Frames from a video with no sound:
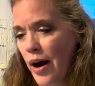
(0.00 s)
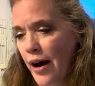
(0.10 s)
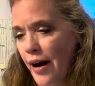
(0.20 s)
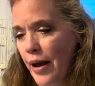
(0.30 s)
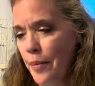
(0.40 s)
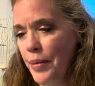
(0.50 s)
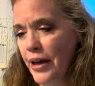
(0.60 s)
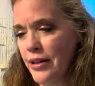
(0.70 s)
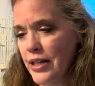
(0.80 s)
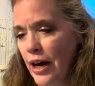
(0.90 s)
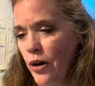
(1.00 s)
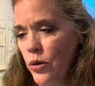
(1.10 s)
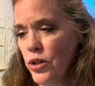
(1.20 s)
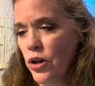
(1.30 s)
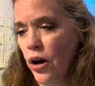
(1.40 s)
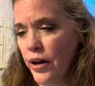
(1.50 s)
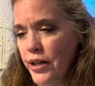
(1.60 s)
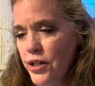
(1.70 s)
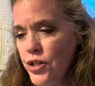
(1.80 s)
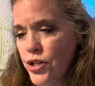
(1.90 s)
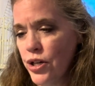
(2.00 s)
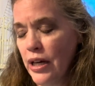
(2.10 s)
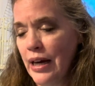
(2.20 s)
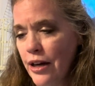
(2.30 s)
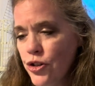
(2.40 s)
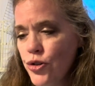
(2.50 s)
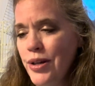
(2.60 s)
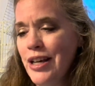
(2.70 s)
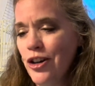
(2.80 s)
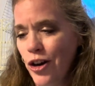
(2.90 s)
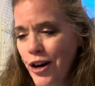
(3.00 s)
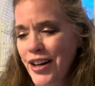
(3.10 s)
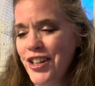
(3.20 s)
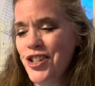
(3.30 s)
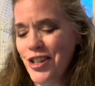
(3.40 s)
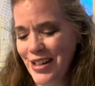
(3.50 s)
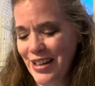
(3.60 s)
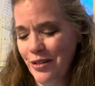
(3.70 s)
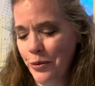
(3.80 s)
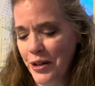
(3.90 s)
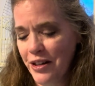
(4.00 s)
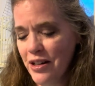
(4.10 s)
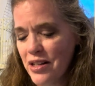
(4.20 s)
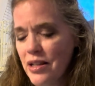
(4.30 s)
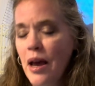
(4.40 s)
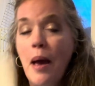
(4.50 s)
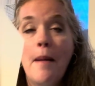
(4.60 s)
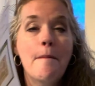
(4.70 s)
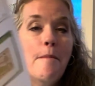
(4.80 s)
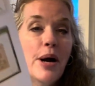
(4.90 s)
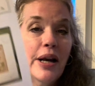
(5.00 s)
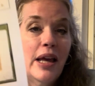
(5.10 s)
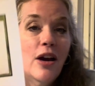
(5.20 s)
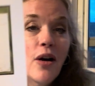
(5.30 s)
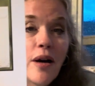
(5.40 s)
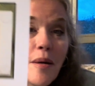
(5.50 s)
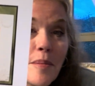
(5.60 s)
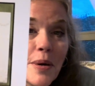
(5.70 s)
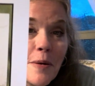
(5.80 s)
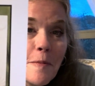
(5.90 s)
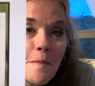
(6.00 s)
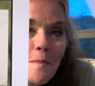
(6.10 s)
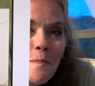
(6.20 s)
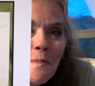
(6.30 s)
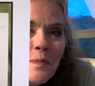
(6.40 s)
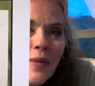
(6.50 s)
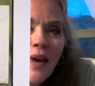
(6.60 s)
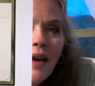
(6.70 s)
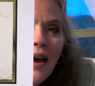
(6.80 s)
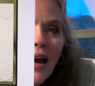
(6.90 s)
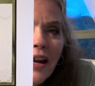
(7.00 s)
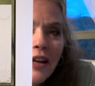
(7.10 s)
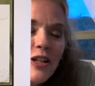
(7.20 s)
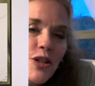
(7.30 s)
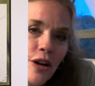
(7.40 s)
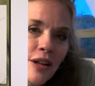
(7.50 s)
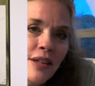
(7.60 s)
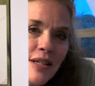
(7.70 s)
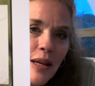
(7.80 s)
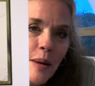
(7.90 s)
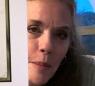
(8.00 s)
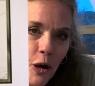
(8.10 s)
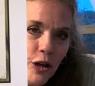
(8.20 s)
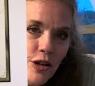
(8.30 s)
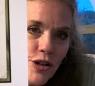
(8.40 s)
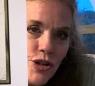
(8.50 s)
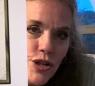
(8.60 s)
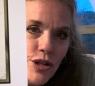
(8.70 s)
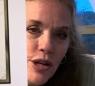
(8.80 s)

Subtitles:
I picked out Country Cottage Needleworks Bunny Hop. And I started this in March.